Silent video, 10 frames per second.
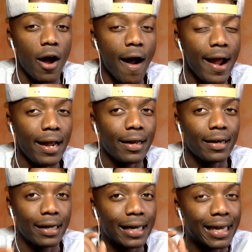Alright?
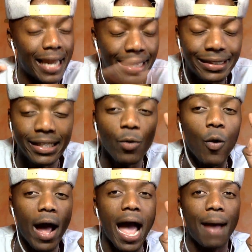Let's see
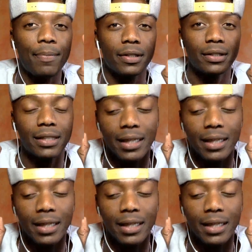what happens.